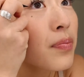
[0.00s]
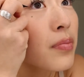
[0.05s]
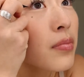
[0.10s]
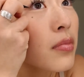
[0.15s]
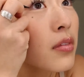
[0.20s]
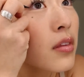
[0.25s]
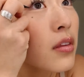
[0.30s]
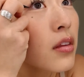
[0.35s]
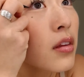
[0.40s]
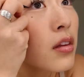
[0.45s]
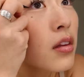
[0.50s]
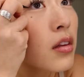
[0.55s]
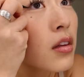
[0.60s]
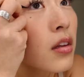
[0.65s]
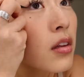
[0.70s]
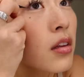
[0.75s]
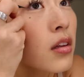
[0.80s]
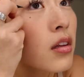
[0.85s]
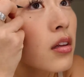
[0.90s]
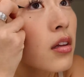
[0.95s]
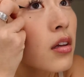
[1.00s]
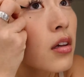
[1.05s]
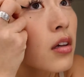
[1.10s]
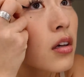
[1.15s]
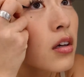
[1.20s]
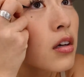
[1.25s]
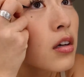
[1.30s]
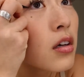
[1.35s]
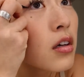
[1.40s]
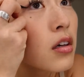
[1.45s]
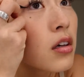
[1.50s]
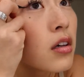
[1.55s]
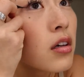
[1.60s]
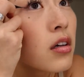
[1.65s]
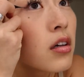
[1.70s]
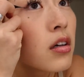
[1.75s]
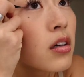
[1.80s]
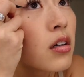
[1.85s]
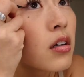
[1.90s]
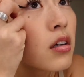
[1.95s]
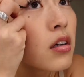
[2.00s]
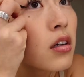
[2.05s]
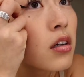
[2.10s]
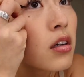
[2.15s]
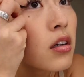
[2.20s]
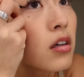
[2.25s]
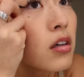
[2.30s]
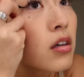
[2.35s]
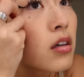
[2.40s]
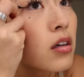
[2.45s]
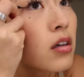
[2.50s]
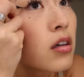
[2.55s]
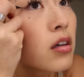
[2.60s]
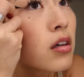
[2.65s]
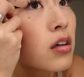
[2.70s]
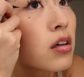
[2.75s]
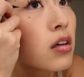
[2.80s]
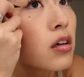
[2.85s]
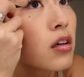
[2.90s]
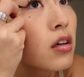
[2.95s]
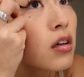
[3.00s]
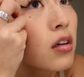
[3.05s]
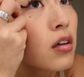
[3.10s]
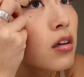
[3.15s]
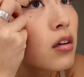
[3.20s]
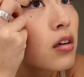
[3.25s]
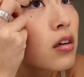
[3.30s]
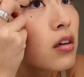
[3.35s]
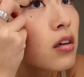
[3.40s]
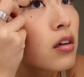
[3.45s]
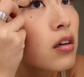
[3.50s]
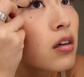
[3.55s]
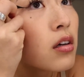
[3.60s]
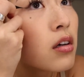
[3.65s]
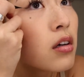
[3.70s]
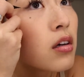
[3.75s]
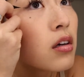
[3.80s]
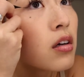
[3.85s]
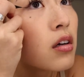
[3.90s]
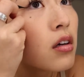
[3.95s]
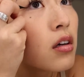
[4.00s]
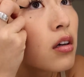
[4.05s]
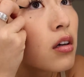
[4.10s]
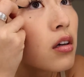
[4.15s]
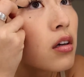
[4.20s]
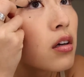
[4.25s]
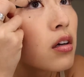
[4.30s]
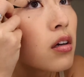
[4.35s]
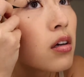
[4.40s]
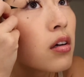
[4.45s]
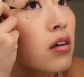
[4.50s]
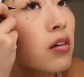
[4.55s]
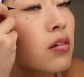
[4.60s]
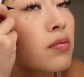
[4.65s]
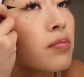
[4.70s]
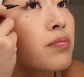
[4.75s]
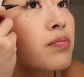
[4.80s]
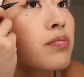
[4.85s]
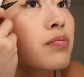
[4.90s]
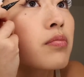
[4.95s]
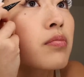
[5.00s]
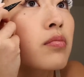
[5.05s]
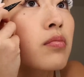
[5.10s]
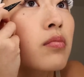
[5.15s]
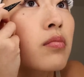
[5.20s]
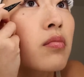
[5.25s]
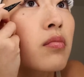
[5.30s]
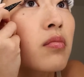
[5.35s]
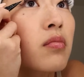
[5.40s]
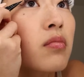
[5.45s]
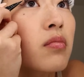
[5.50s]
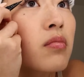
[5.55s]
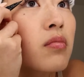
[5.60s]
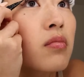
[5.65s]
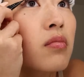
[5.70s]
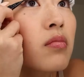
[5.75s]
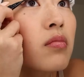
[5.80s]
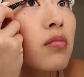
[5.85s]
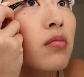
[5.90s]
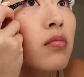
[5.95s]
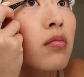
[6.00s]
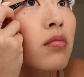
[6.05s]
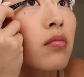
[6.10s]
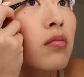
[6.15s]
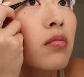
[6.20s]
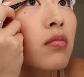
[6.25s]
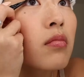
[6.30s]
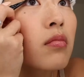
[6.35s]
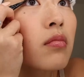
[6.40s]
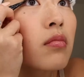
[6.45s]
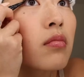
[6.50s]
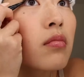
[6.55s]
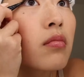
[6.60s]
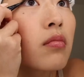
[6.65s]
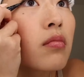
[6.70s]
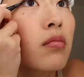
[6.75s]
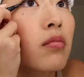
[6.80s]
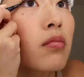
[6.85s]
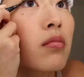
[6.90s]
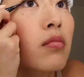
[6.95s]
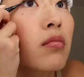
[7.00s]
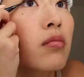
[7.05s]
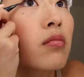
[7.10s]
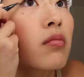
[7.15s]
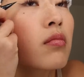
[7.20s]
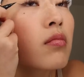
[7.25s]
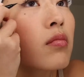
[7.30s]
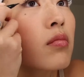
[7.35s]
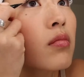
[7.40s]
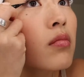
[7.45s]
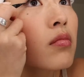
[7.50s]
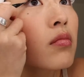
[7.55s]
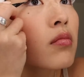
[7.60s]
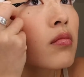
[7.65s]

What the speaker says: No one is speaking in this clip.